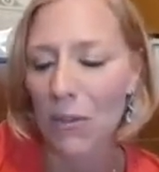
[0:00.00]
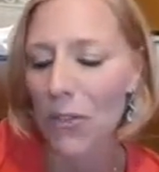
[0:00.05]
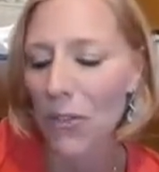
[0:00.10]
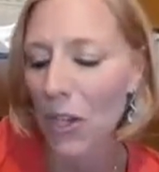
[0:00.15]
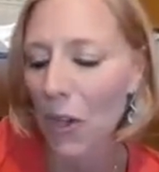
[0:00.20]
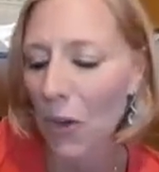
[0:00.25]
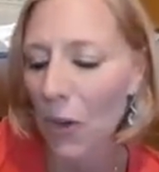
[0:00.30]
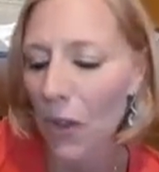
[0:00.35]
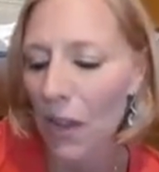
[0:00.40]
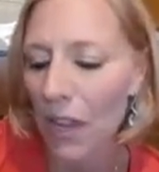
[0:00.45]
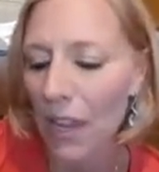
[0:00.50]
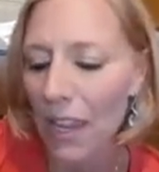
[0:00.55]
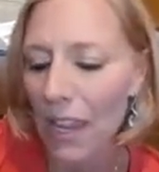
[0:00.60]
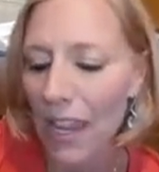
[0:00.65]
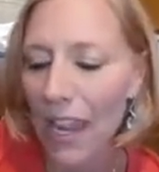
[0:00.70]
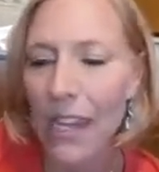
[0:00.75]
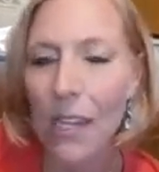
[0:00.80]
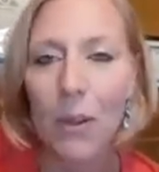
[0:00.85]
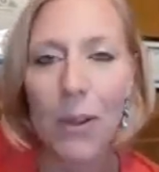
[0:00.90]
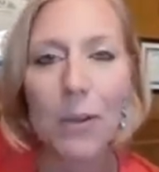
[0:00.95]
So
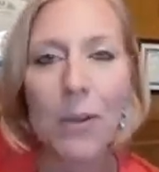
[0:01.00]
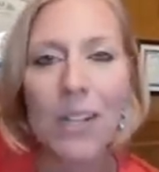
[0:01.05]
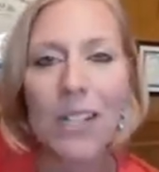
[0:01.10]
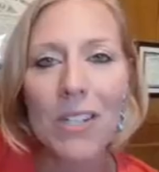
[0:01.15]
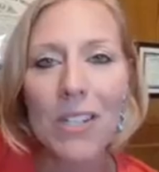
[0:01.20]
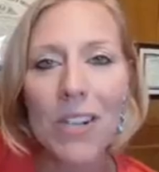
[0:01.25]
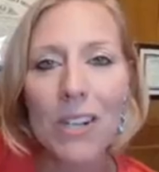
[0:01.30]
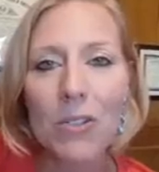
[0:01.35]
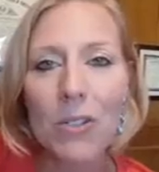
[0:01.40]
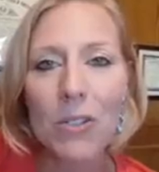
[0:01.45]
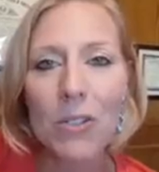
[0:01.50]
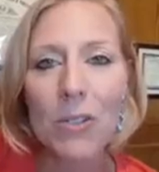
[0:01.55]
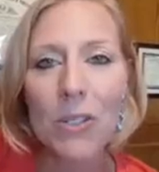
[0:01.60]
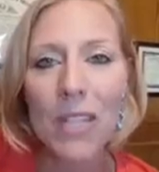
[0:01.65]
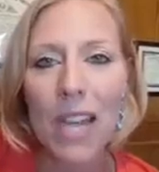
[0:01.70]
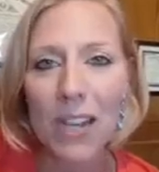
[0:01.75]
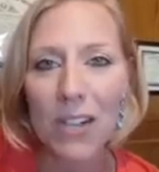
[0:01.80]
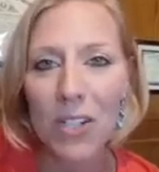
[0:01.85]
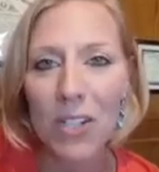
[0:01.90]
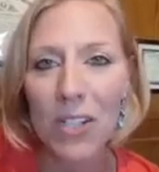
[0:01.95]
anyway, I wanted to introduce
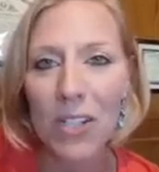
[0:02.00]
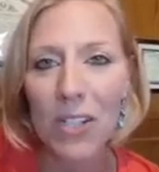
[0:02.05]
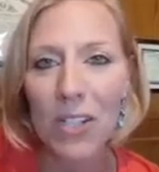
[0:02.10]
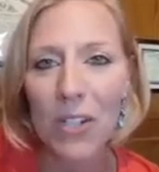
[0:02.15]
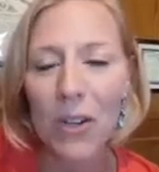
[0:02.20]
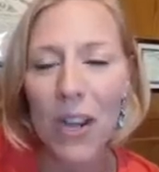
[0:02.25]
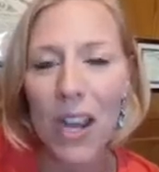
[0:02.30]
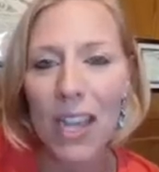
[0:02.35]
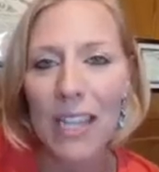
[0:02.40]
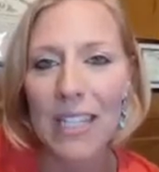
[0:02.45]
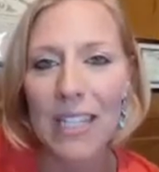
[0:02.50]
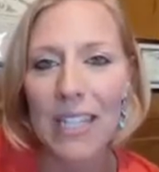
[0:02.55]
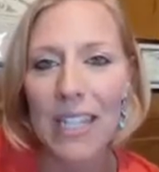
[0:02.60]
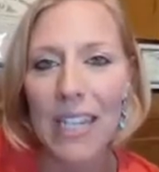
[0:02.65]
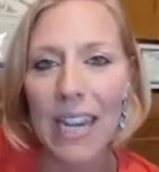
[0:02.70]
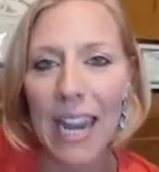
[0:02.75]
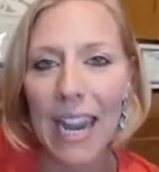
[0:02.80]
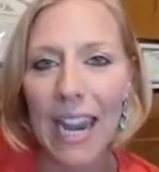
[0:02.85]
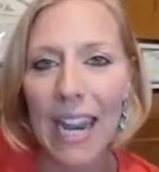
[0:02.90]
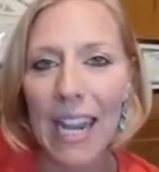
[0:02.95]
Ashley to you guys
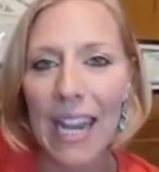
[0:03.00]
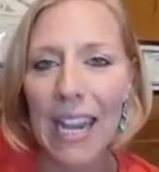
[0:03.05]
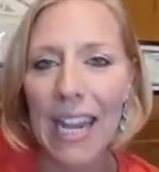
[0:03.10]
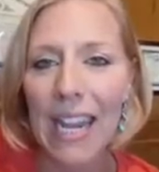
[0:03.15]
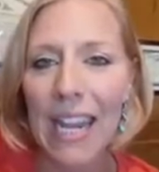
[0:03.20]
today.